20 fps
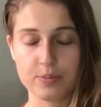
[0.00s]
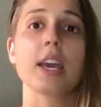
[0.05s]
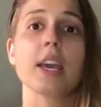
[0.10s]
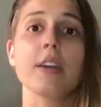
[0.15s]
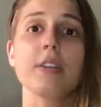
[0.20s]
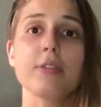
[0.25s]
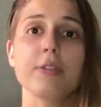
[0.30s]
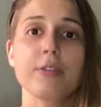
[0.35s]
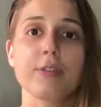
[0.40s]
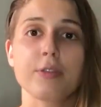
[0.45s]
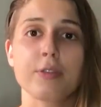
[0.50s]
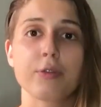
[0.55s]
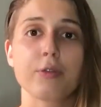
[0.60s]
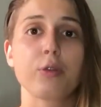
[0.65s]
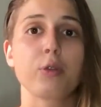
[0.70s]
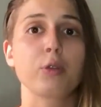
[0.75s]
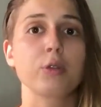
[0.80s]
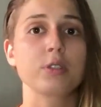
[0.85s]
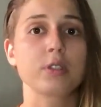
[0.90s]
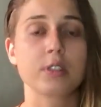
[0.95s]
If
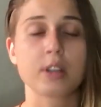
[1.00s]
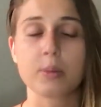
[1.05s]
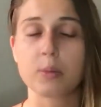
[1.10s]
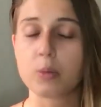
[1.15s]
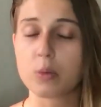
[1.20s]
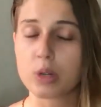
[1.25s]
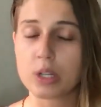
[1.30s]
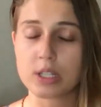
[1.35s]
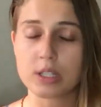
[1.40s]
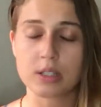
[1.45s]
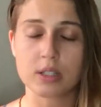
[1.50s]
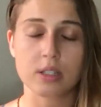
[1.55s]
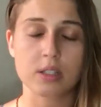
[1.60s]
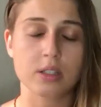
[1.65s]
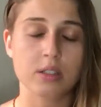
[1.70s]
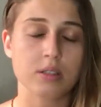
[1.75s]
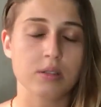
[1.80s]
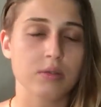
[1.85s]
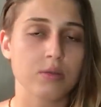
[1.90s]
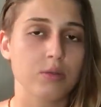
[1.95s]
for some
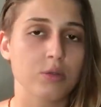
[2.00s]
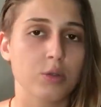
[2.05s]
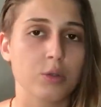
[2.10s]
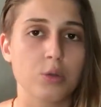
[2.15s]
reason,